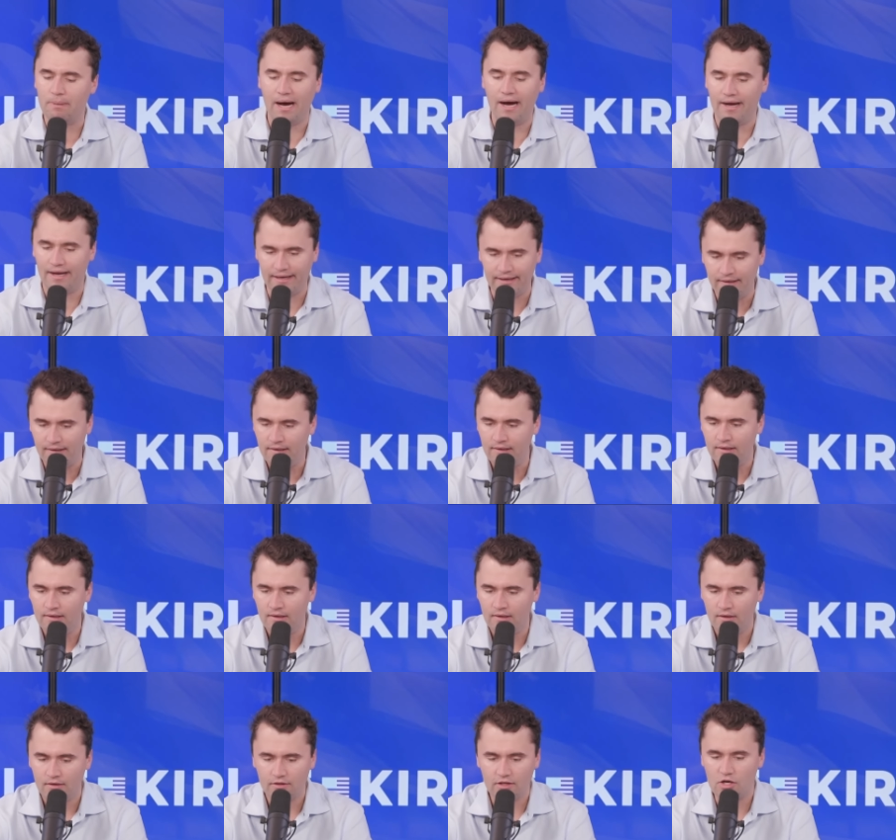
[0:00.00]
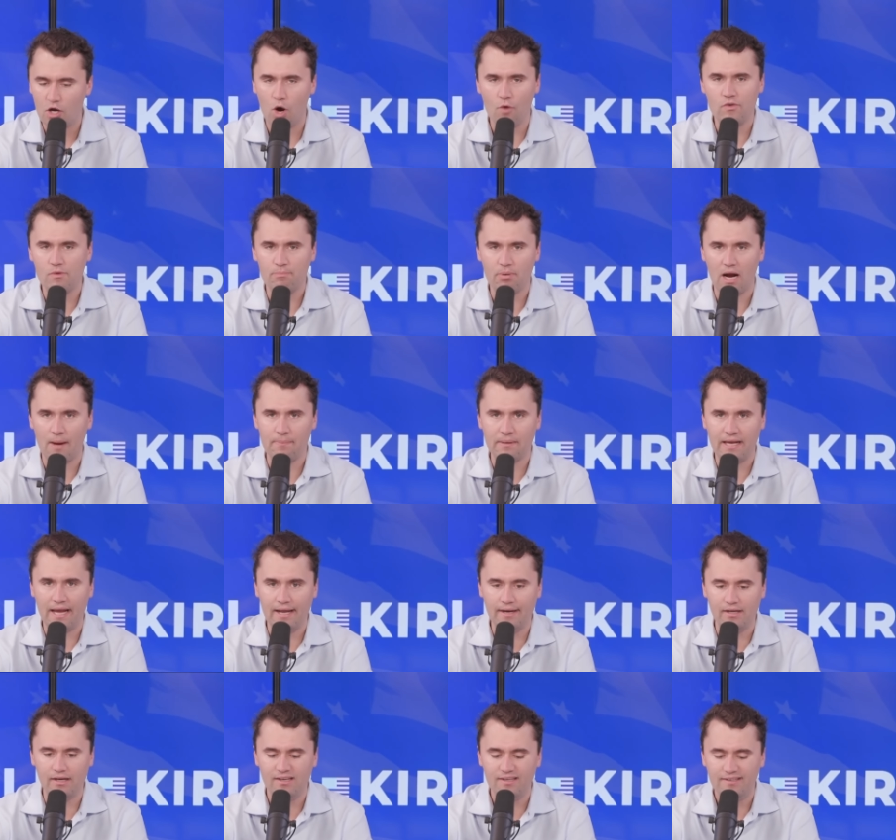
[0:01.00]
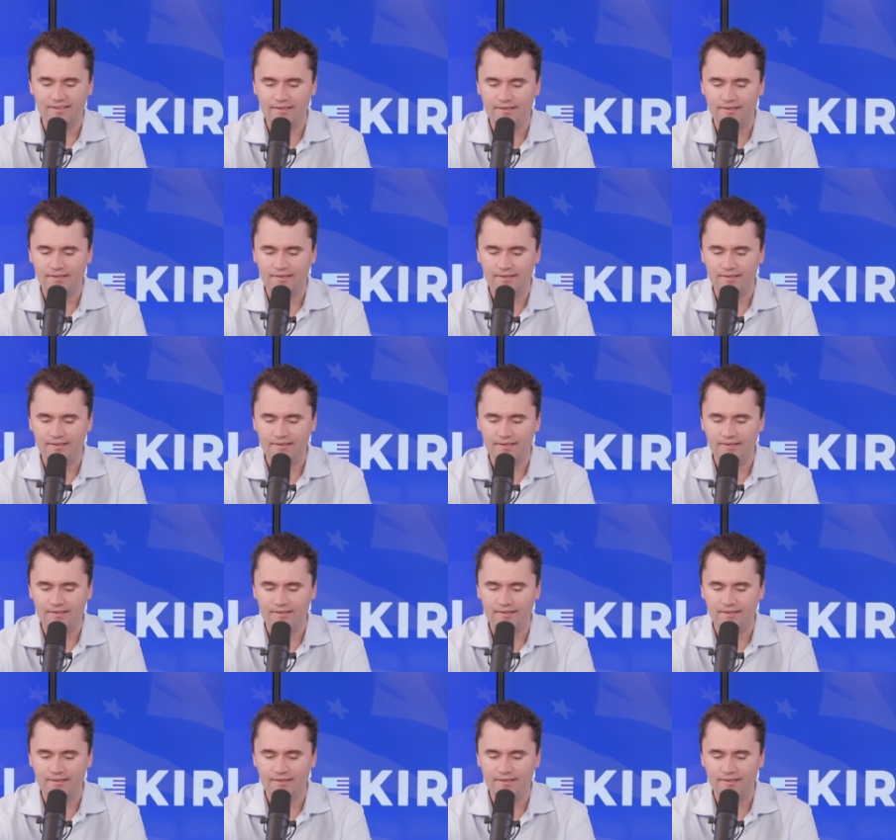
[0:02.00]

by the COVID propaganda.